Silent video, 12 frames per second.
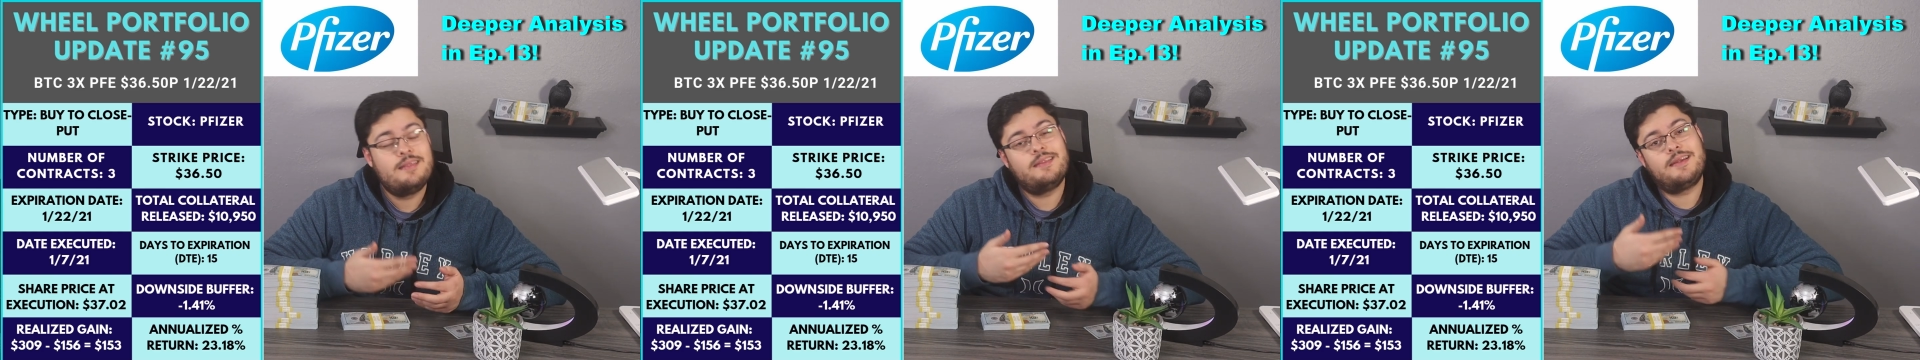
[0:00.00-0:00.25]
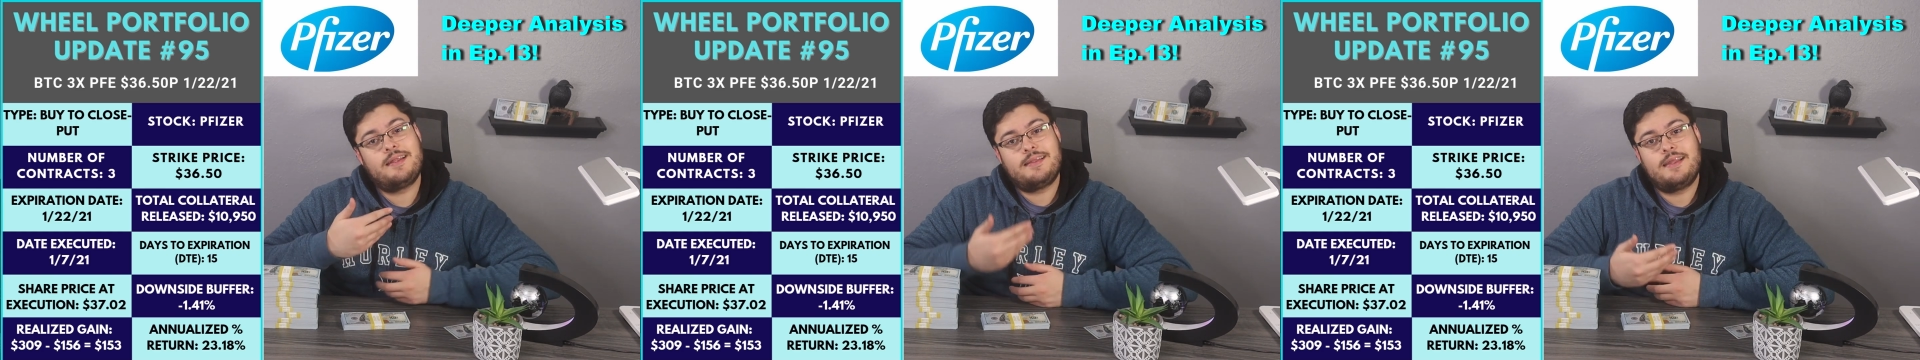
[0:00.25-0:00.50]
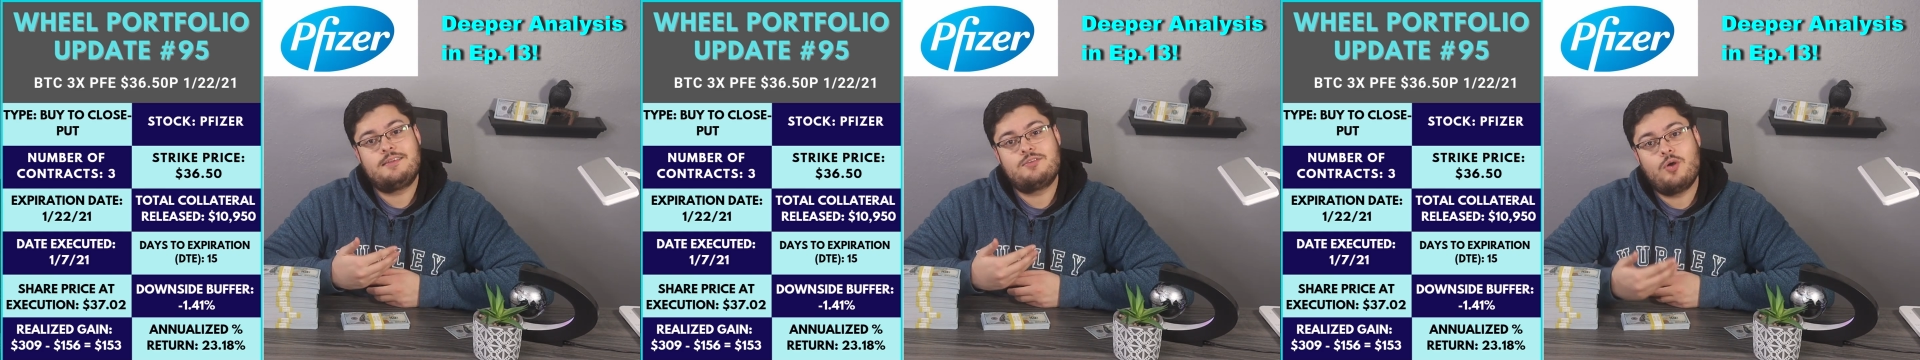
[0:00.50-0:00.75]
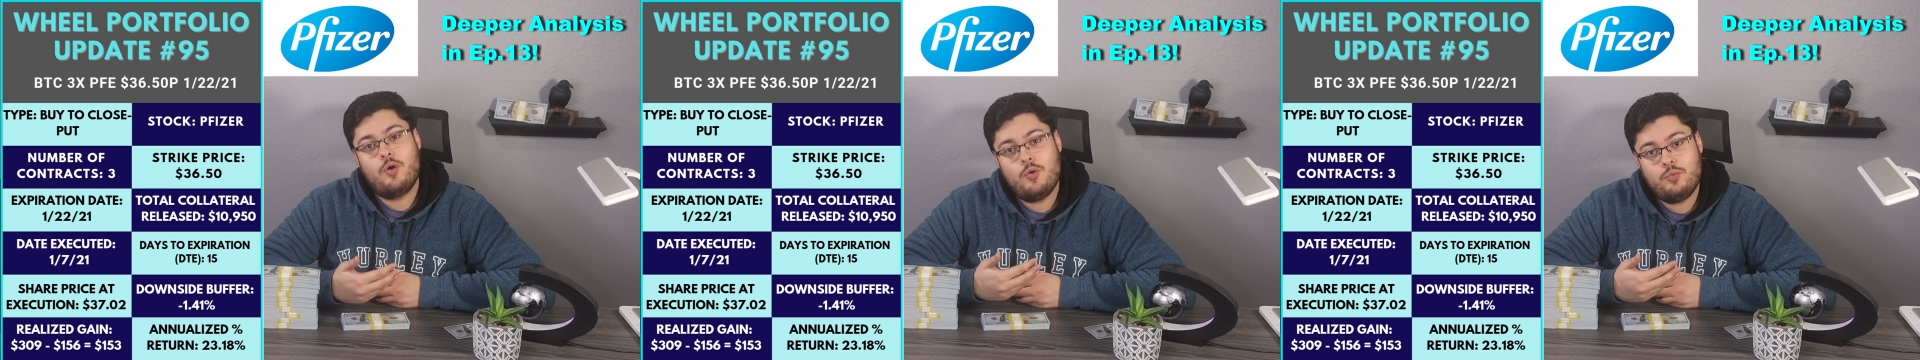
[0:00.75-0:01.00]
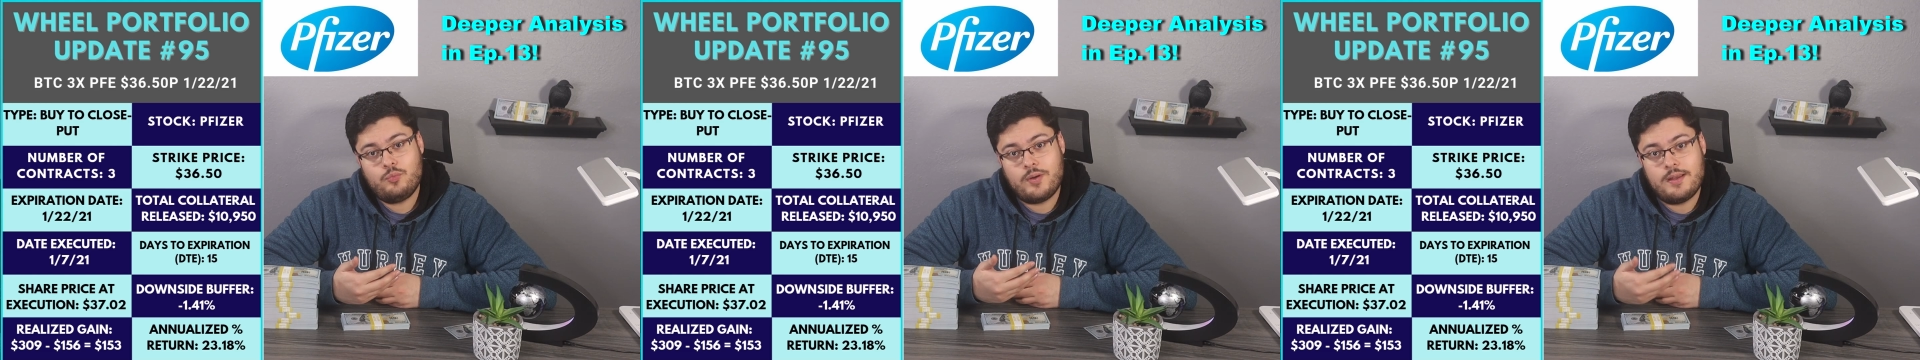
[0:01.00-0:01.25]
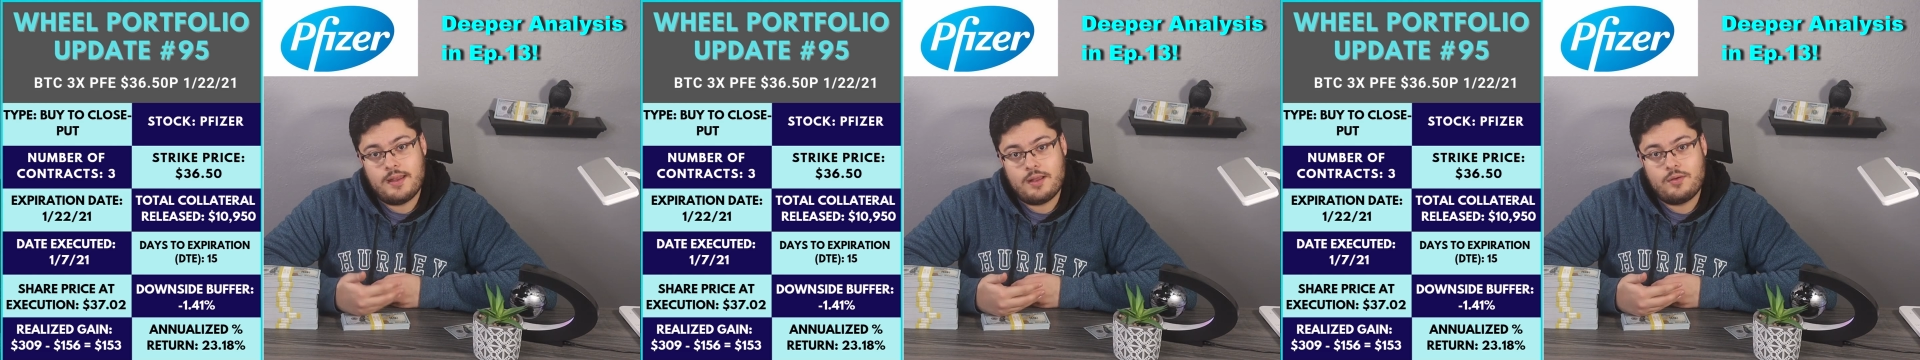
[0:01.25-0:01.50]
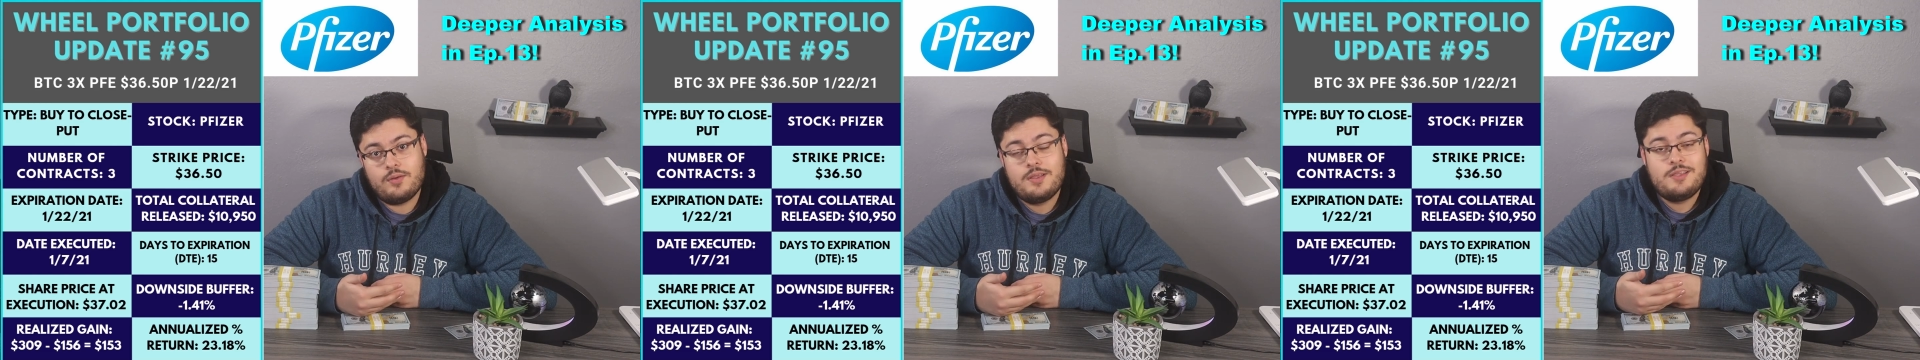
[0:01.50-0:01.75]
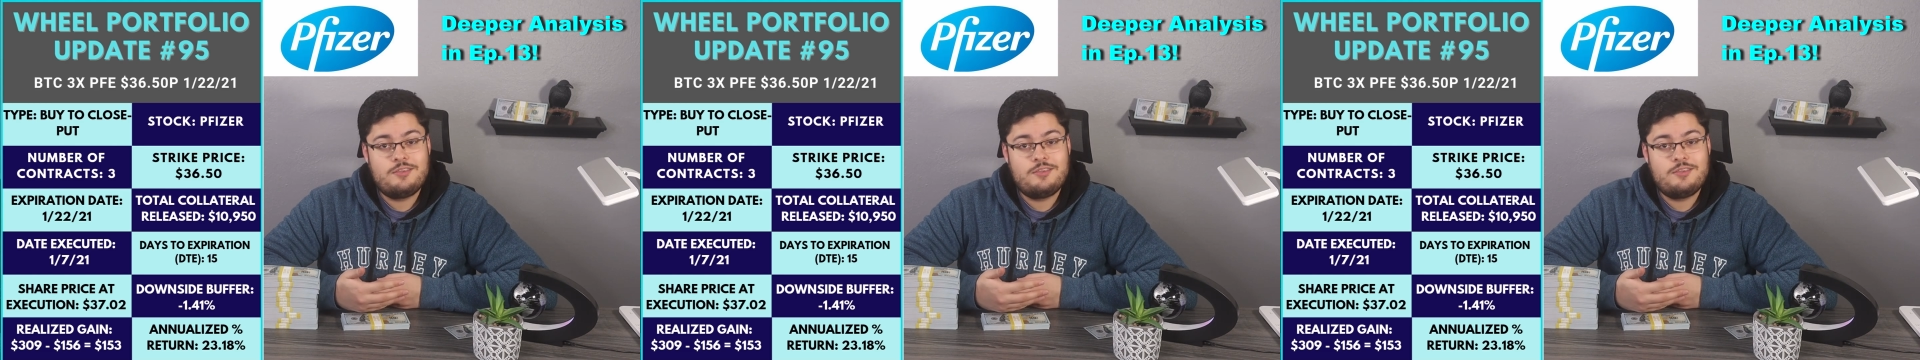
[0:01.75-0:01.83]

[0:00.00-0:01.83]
that I'd like to own right now,